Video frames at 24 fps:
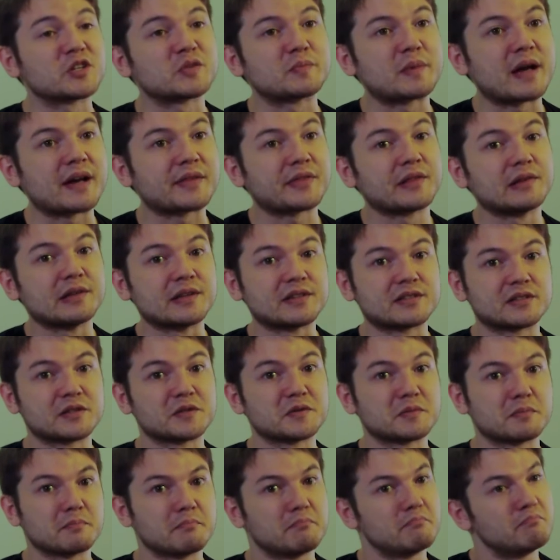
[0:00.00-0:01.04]
expect, the list
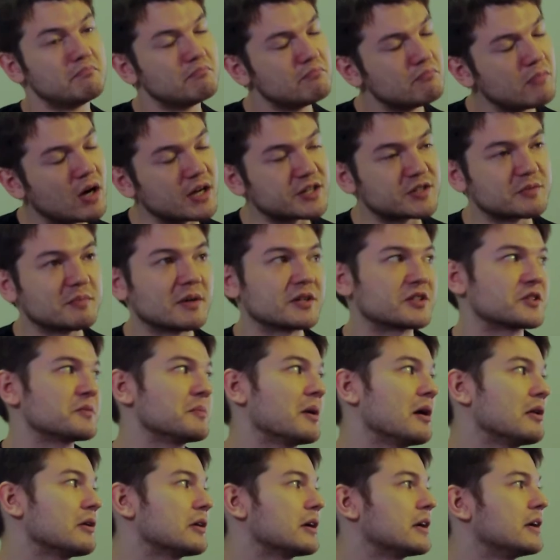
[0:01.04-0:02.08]
is much
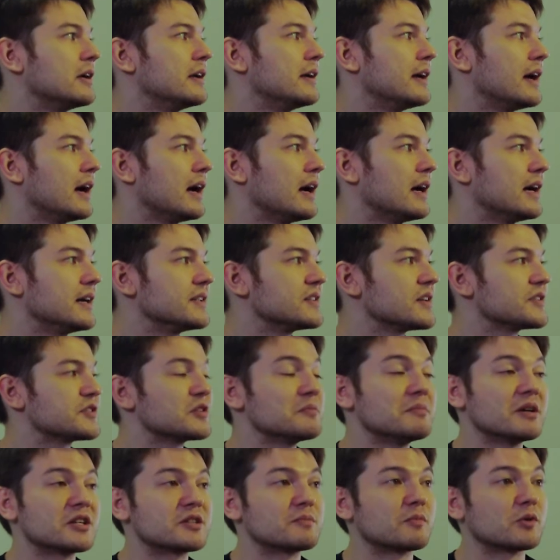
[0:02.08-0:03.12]
smaller. It's
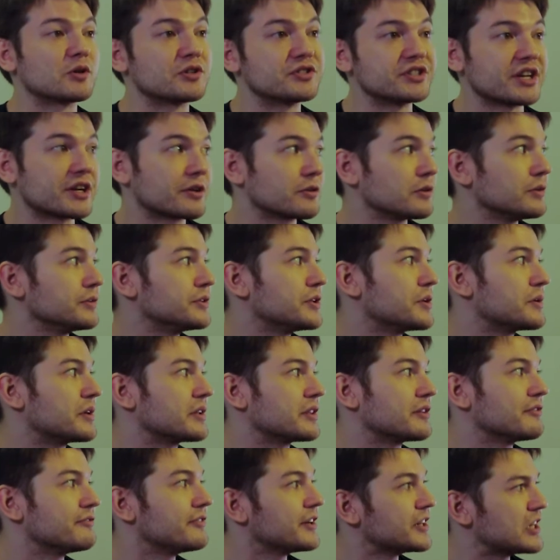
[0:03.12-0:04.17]
also much more general,
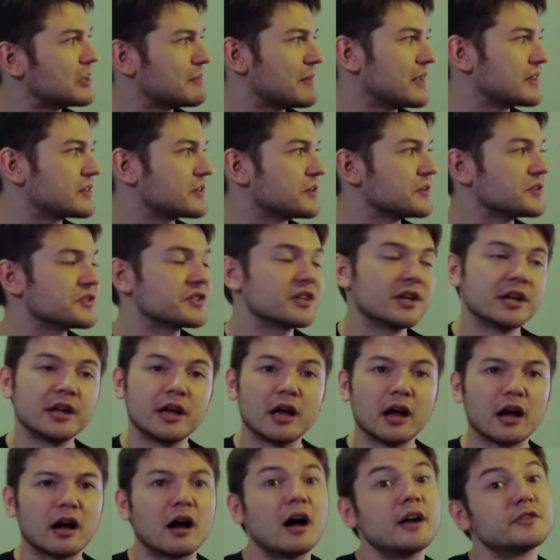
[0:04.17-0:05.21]
noting the fundamentals,
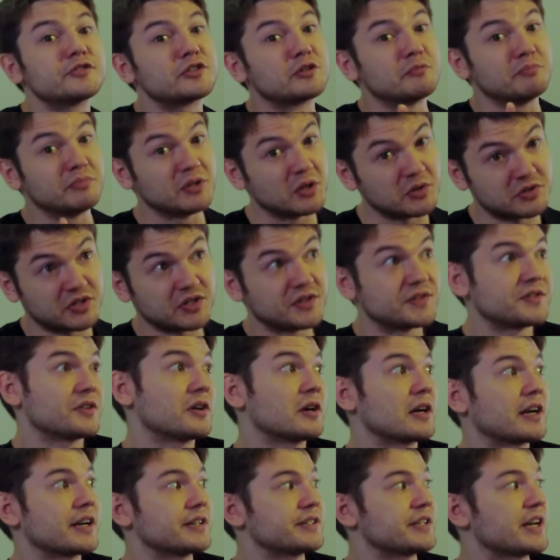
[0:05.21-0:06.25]
contributions to
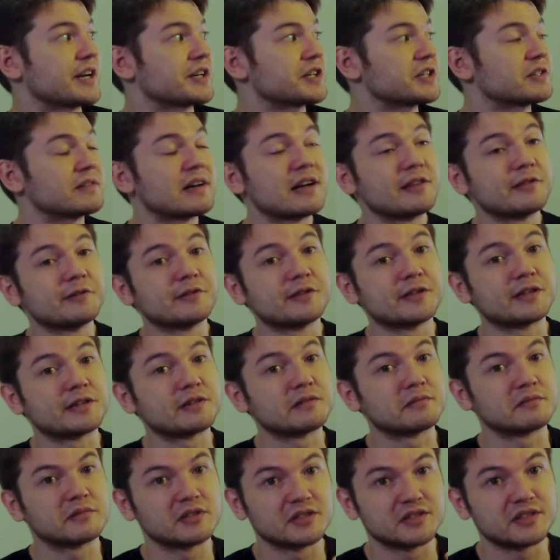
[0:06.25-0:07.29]
architecture rather
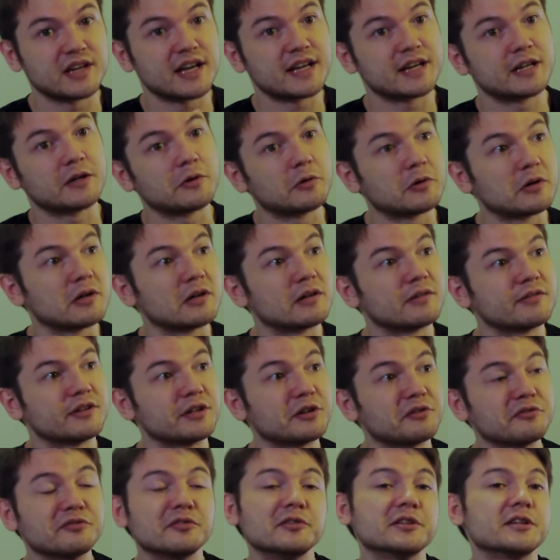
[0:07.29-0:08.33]
than designing or
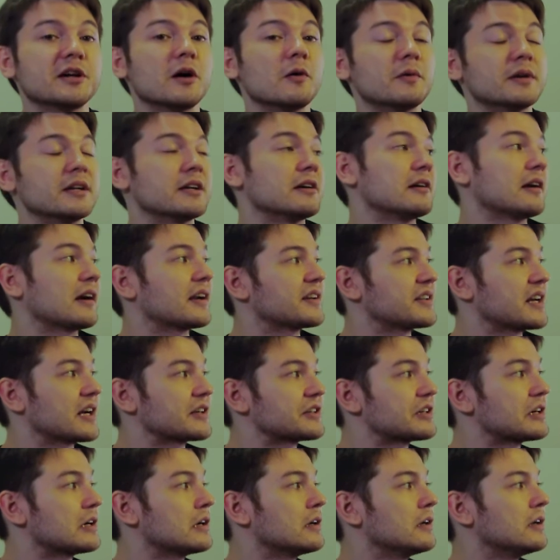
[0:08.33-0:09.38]
fully owning
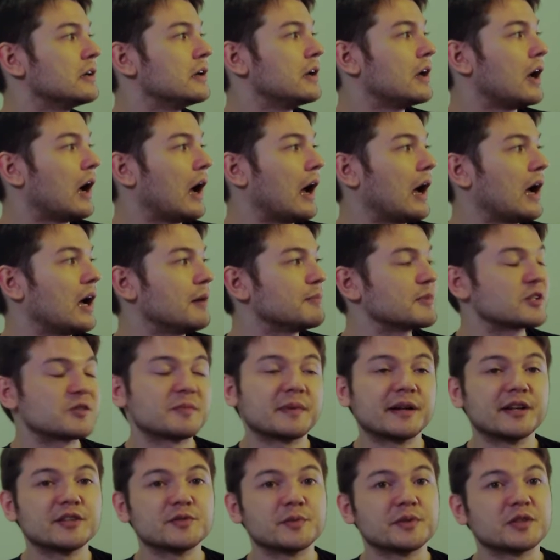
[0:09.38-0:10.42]
architecture.
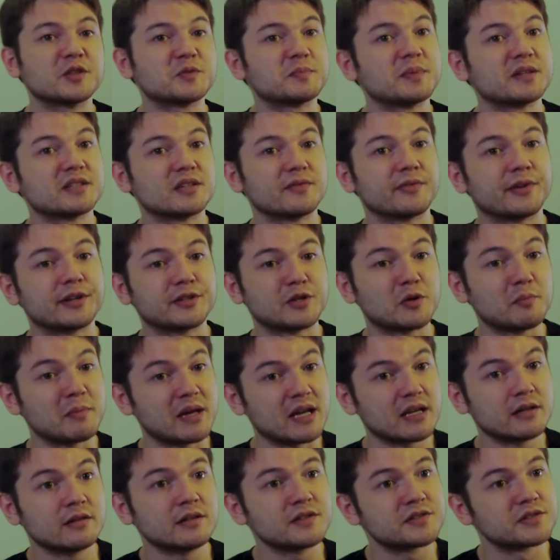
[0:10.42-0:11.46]
Experience with the specific
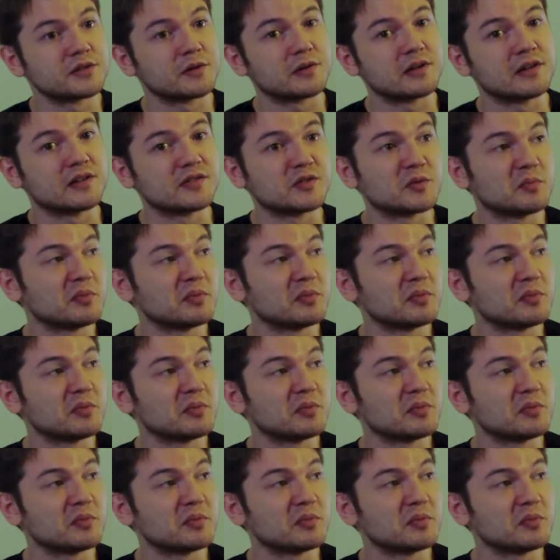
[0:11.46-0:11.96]
domain is noted as a